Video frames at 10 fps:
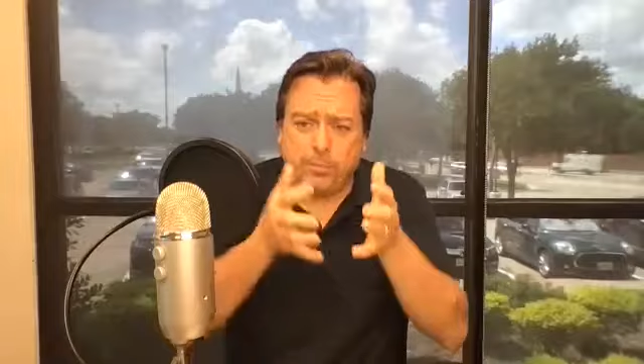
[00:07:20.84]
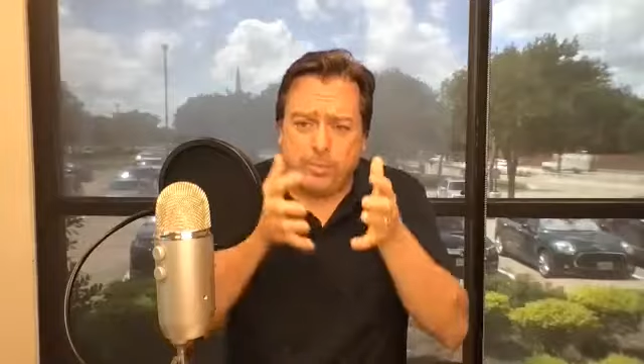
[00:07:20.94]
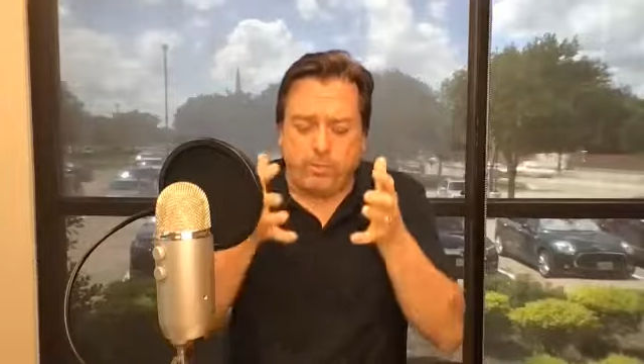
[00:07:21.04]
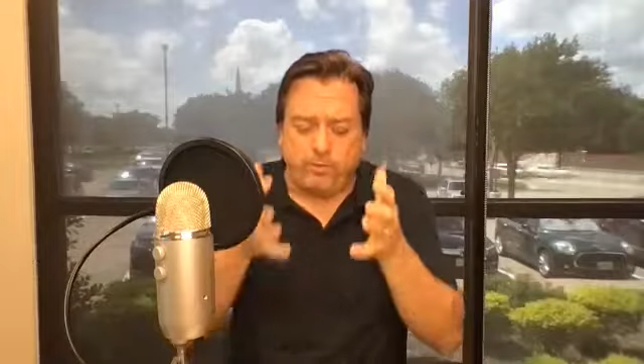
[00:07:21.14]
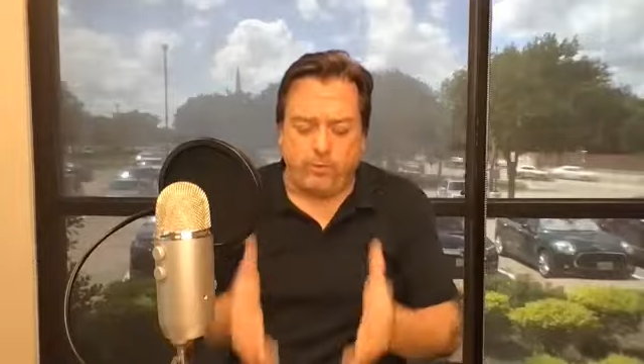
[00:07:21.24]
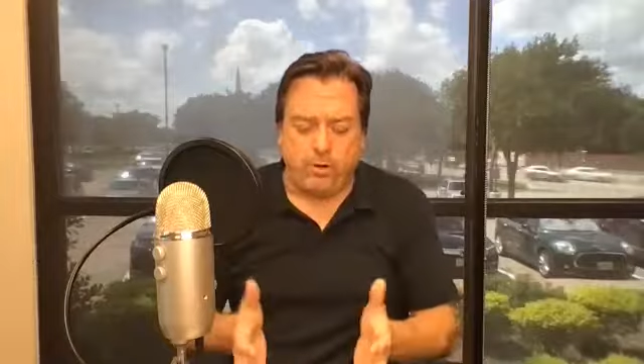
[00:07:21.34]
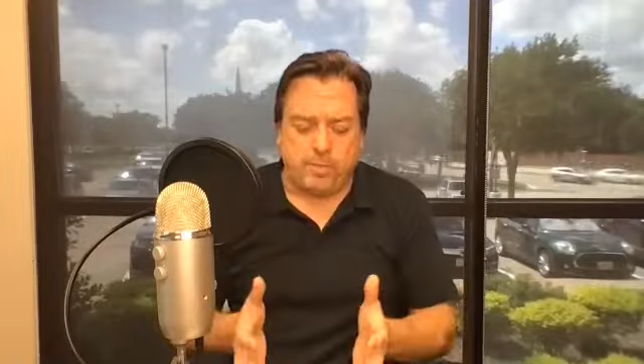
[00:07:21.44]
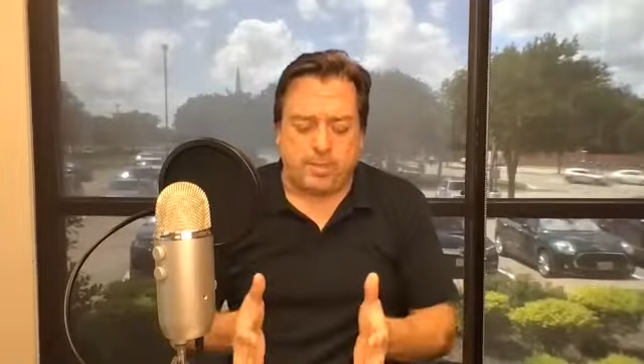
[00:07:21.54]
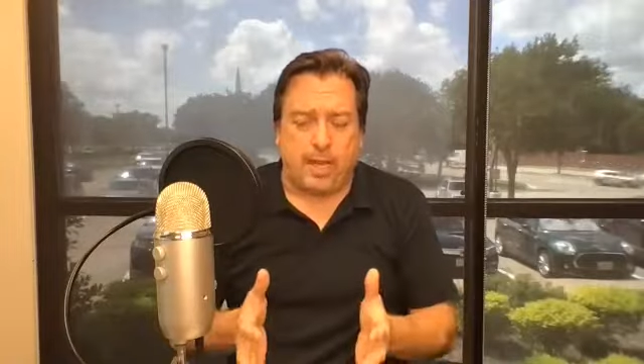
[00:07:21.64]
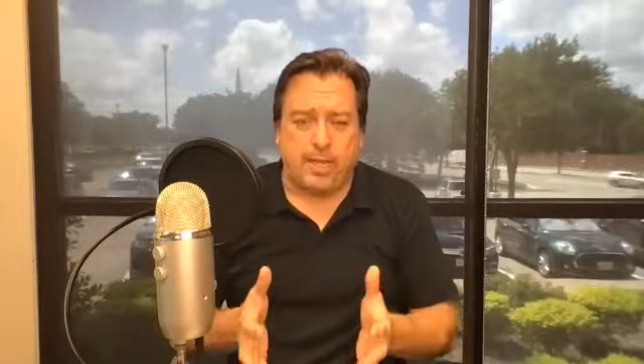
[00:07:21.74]
the Reform
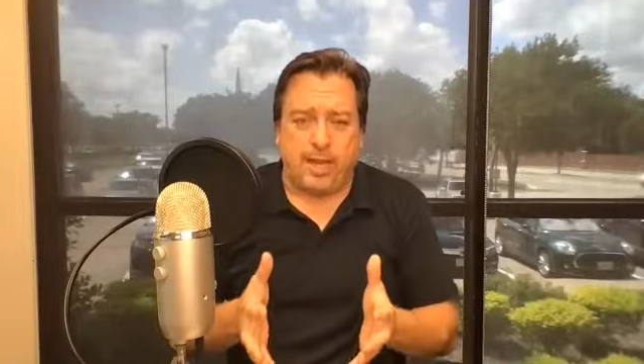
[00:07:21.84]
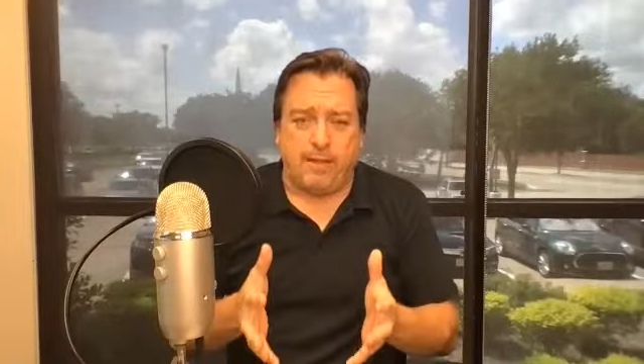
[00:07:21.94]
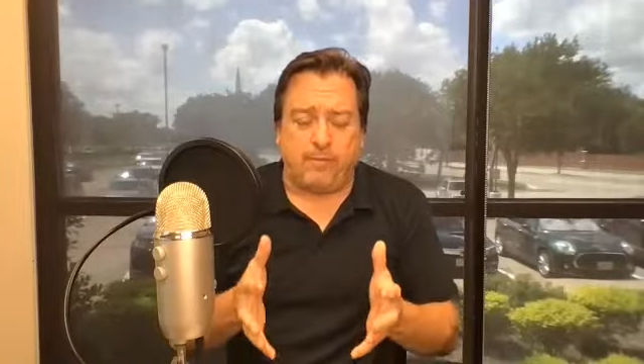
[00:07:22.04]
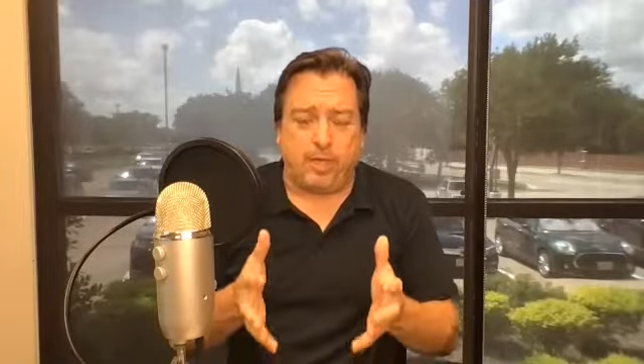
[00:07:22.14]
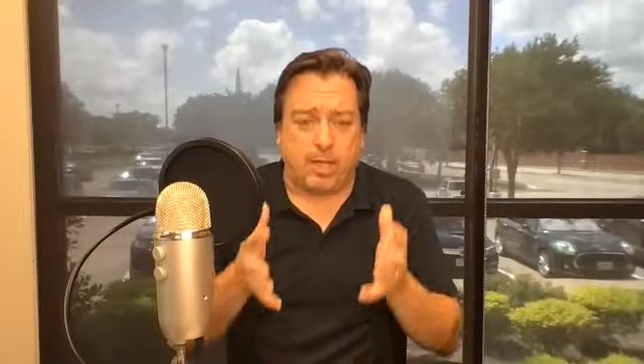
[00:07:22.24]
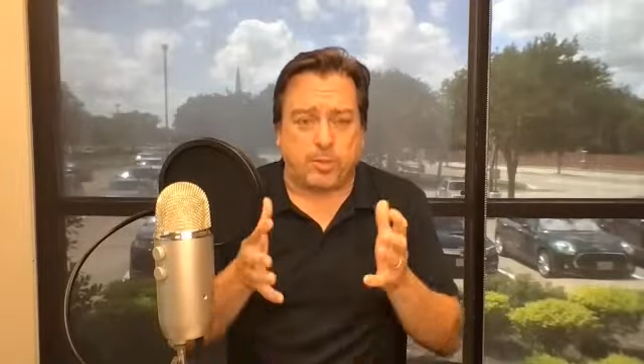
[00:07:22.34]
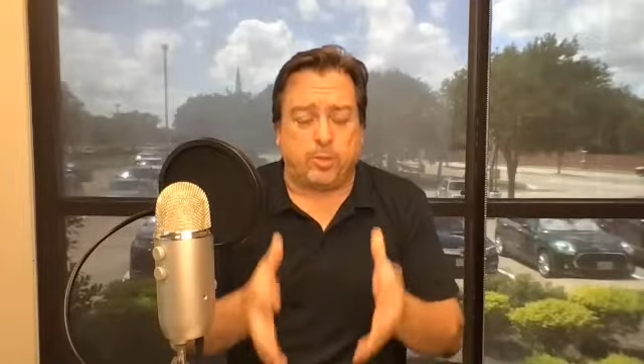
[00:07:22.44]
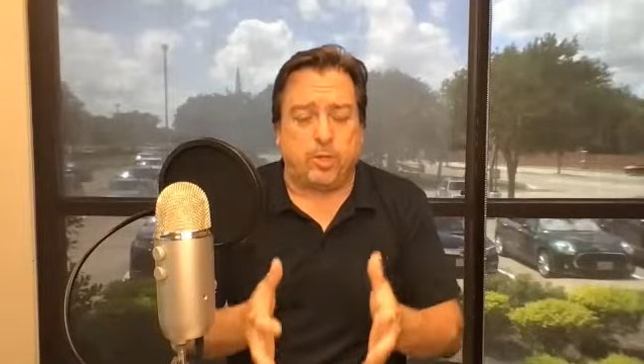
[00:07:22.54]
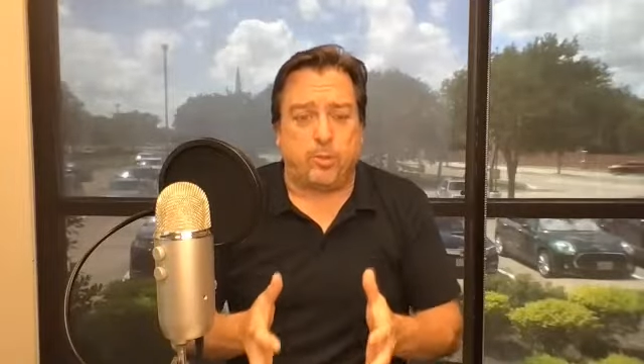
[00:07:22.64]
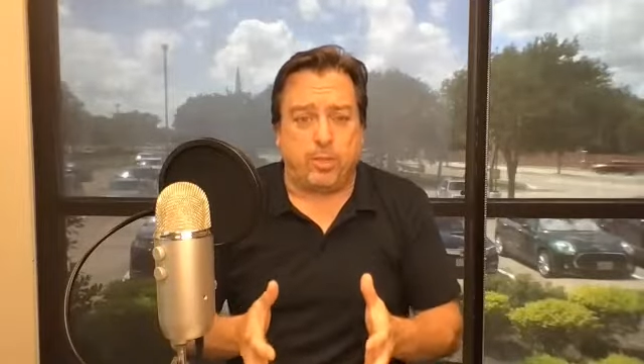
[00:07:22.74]
side have the
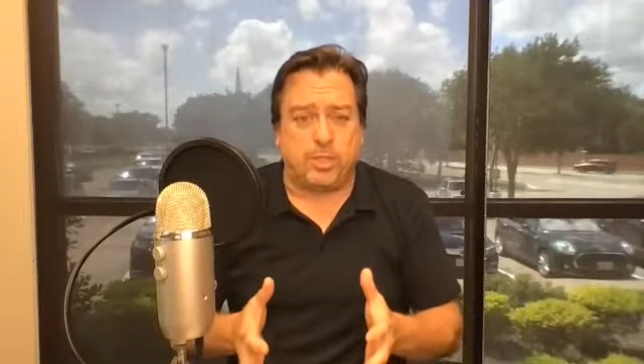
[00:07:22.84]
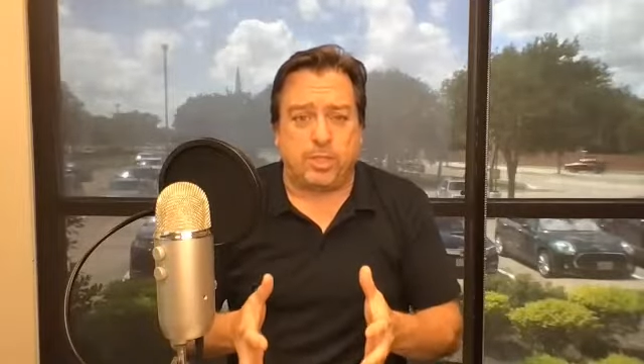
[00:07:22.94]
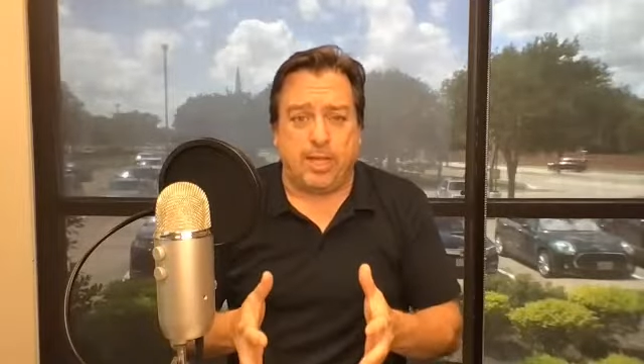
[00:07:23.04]
Gospel Coalition.